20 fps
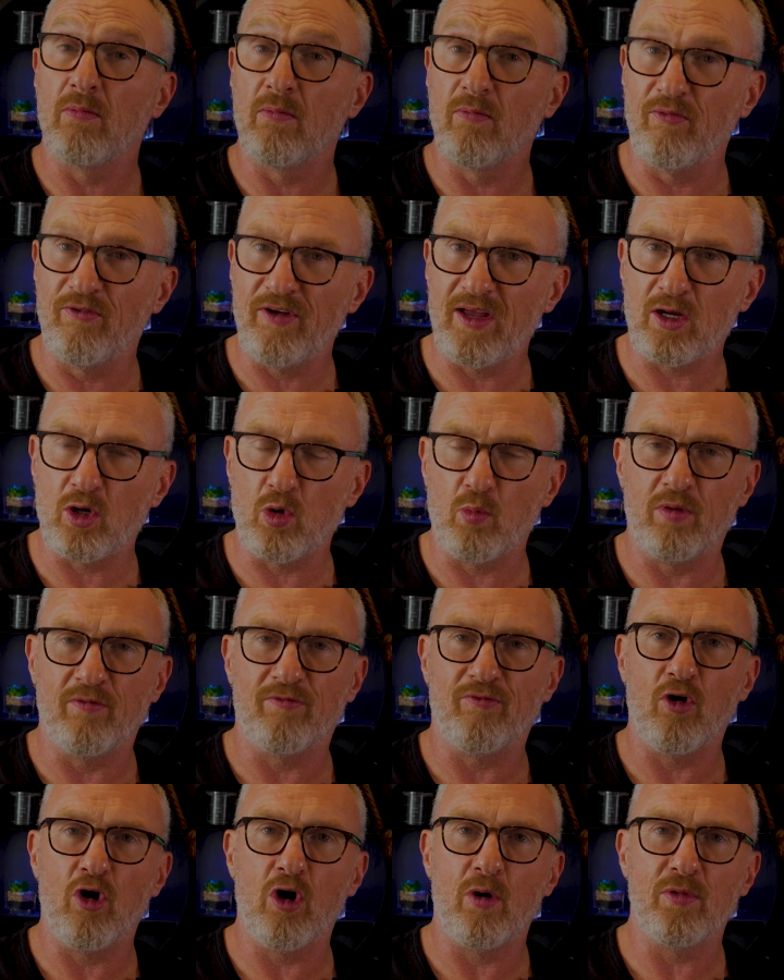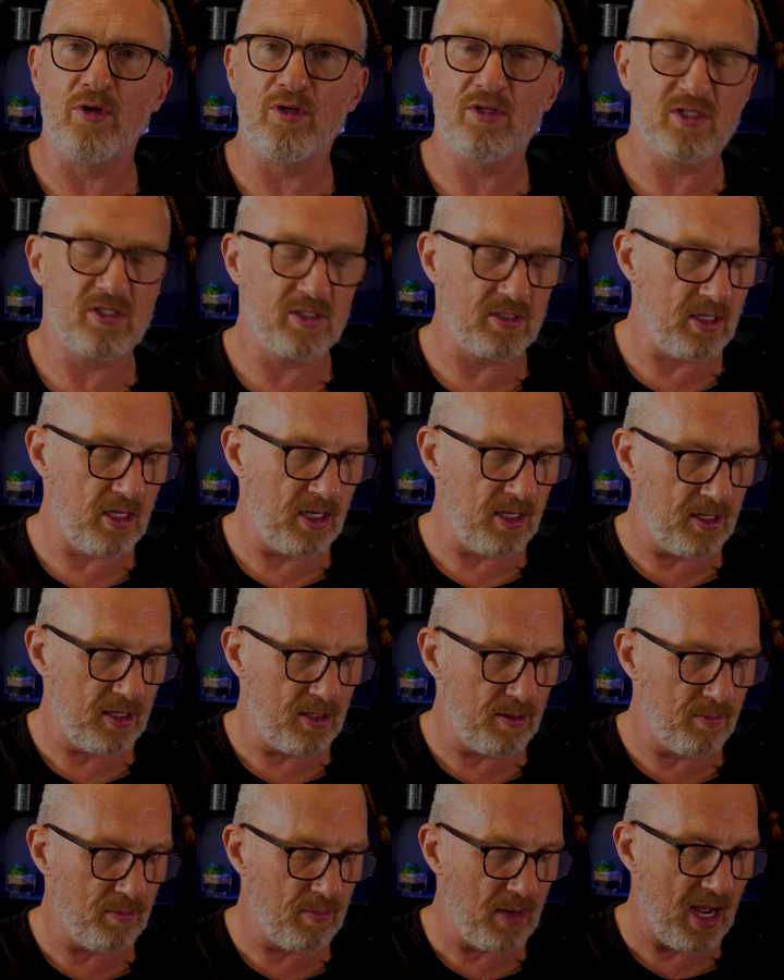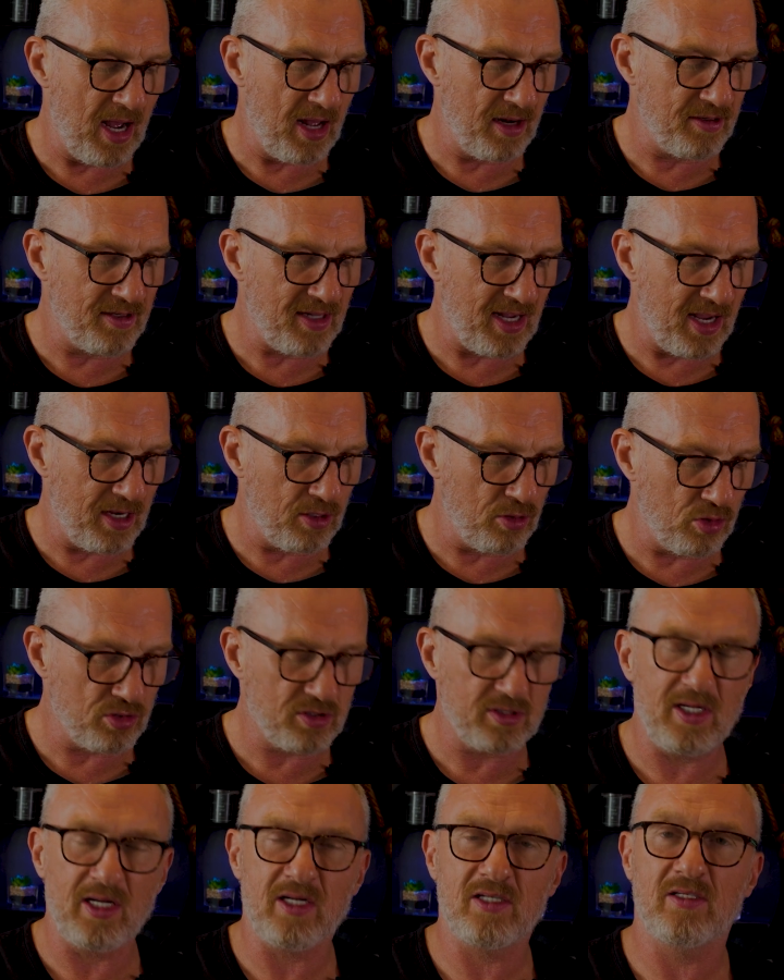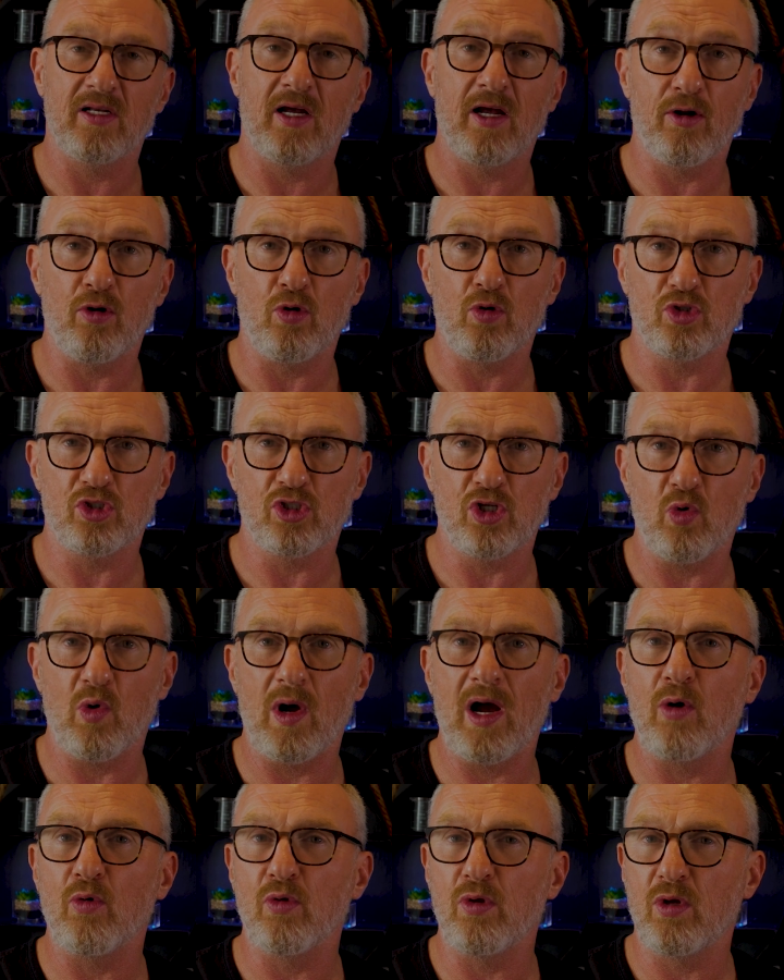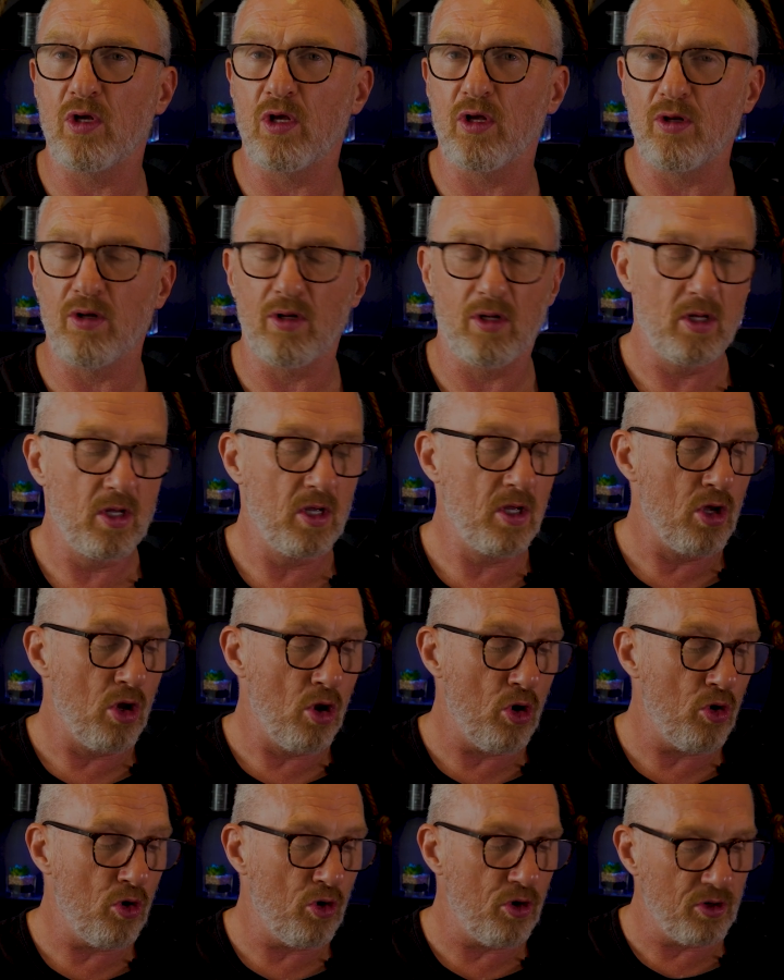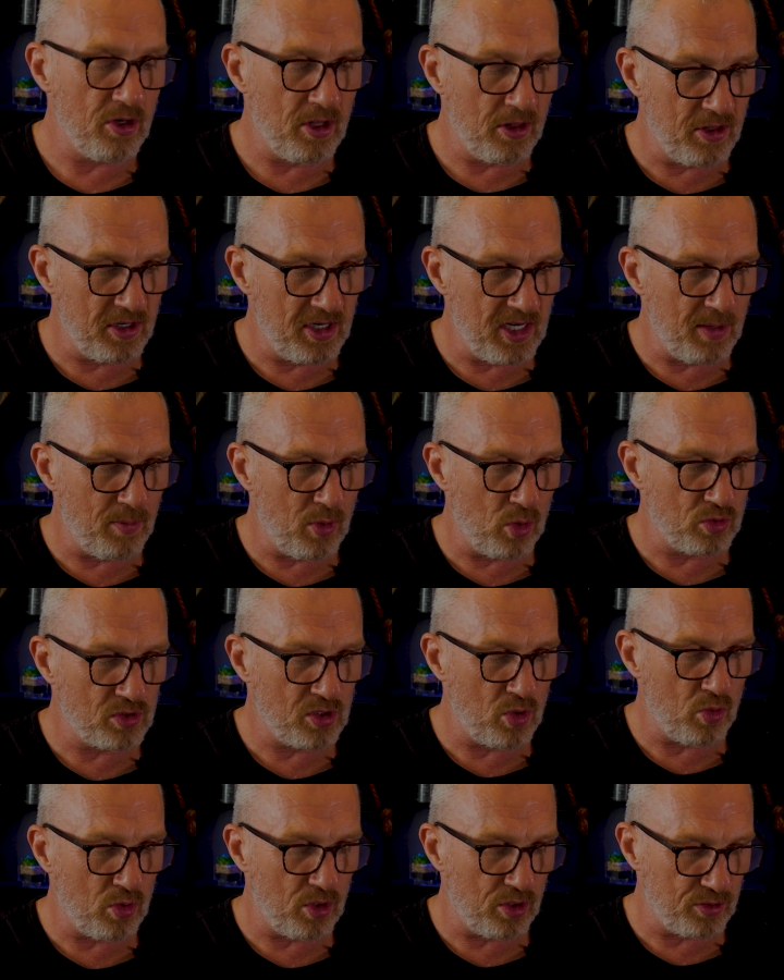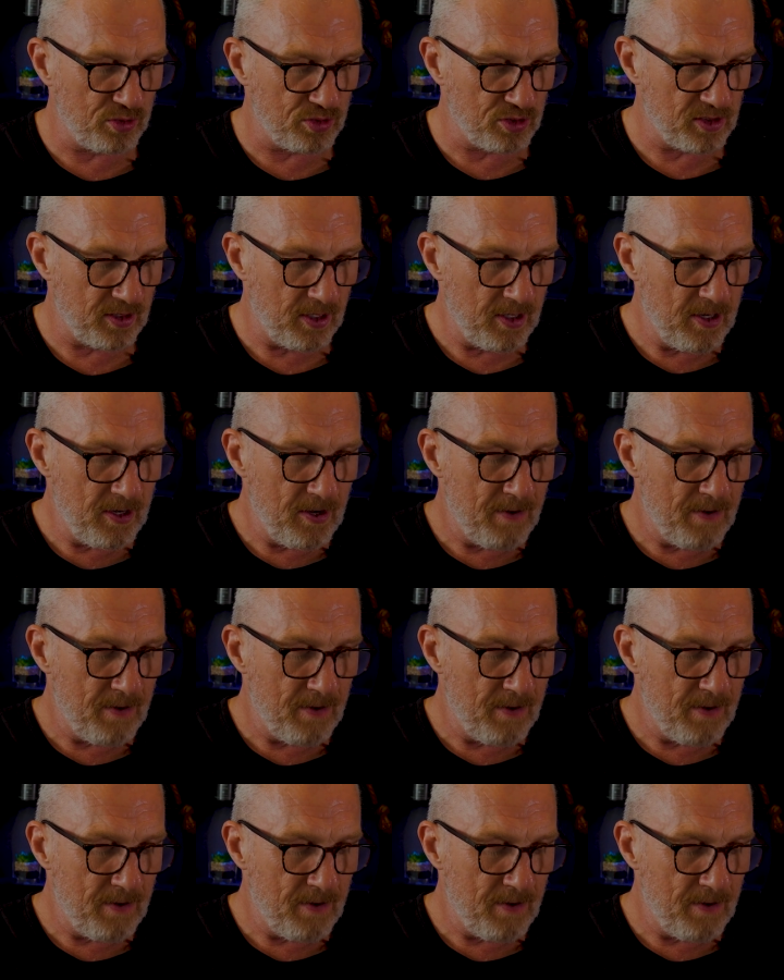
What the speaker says: vehicle performance and diagnostics, and also how you can earn the DIMO tokens.